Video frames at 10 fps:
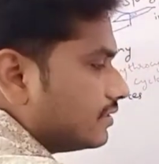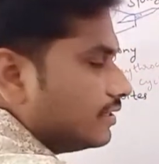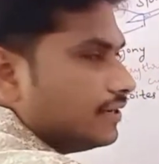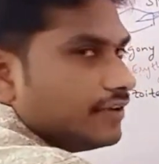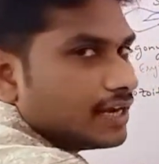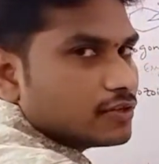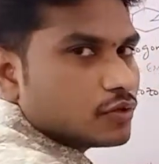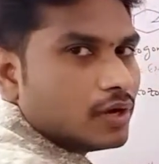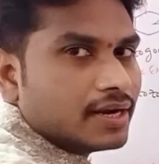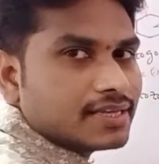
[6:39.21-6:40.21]
We are also
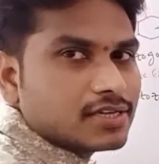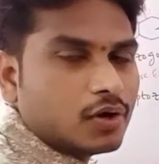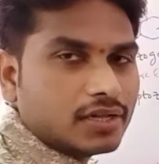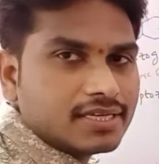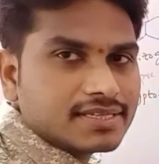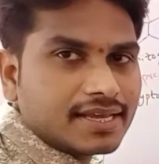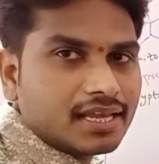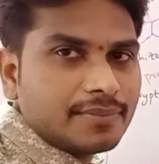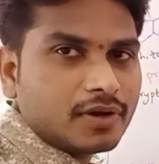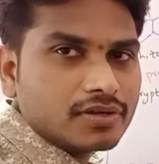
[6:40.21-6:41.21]
calling it as a Golgi cycle
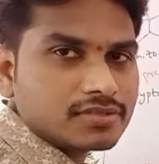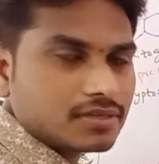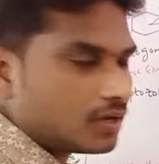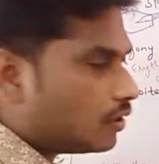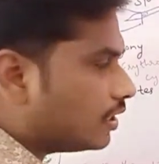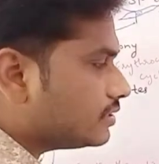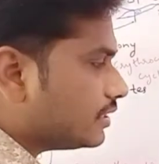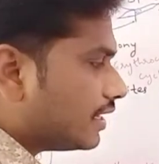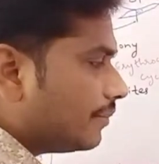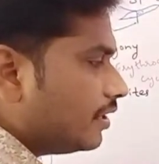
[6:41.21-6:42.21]
because
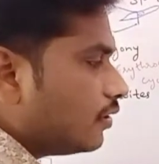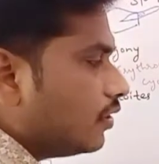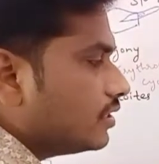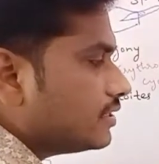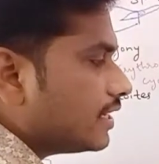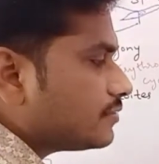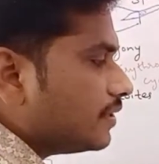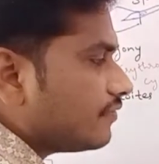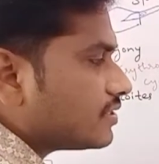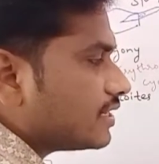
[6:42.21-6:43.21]
Camellia Golgi has been
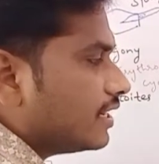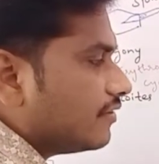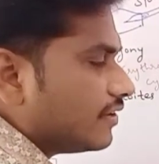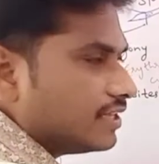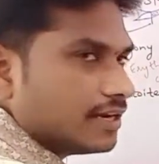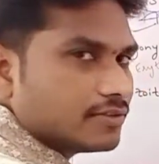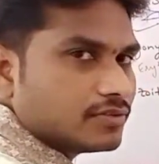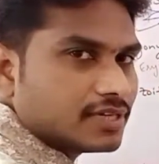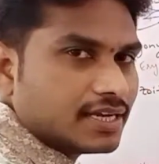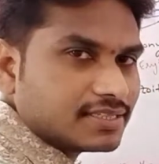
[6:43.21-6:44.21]
first identified the
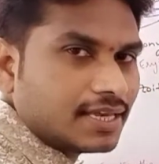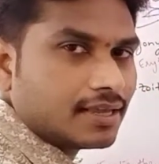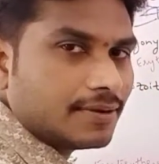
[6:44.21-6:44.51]
erythrocytic cycle.